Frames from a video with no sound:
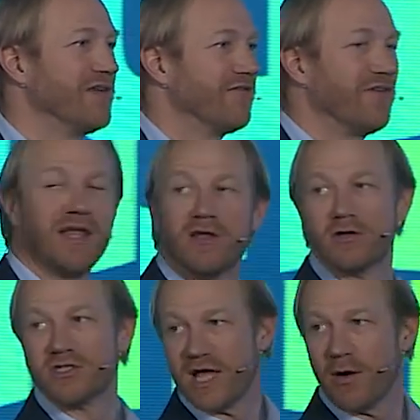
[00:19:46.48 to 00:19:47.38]
any
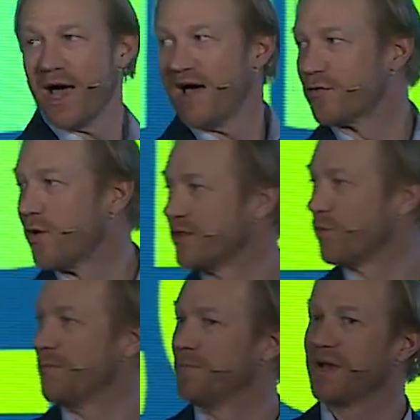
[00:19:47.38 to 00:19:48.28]
failures. Now I have quite
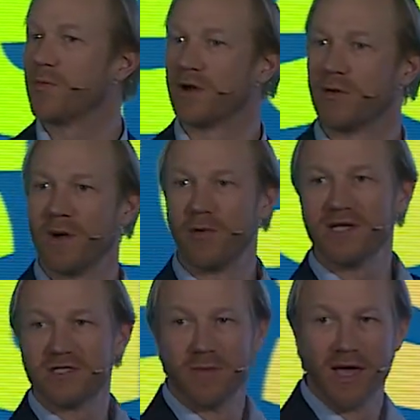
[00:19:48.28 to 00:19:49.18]
one big one on my
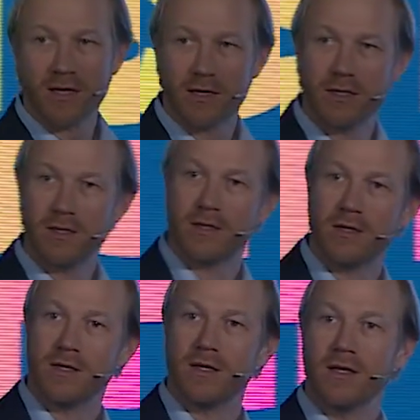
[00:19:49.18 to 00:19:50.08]
resume.
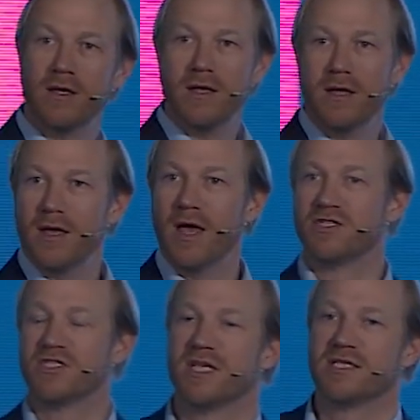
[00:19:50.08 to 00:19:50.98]
And
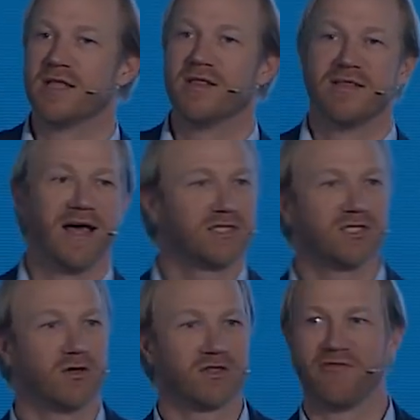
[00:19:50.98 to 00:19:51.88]
she said, that's not a